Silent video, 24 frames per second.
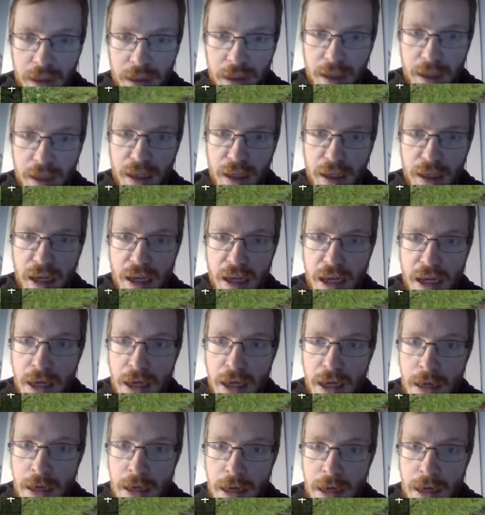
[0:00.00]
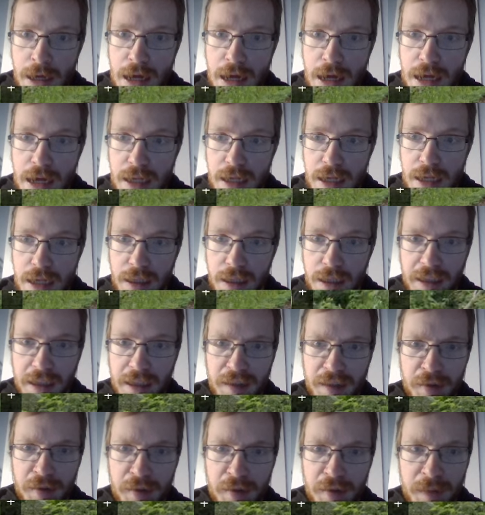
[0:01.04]
Uh, like this could
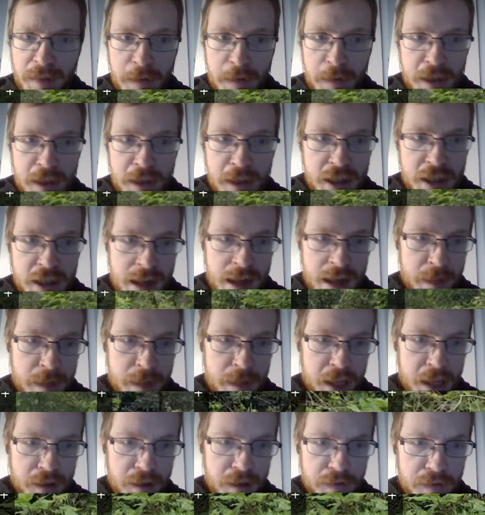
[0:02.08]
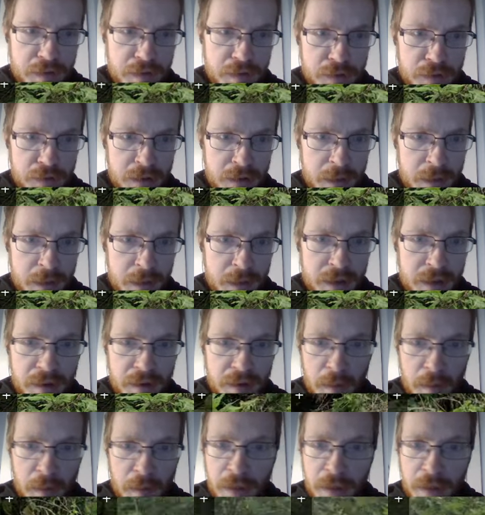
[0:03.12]
be a weird Chiapas for all I'm concerned, but
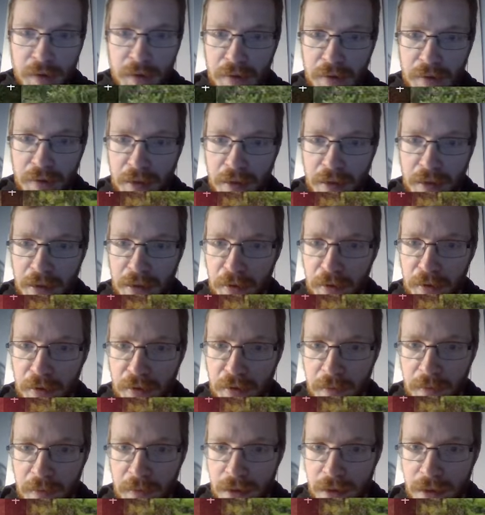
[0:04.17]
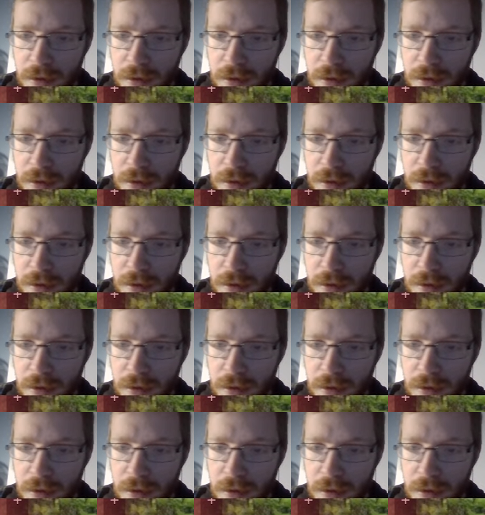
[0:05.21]
it could also be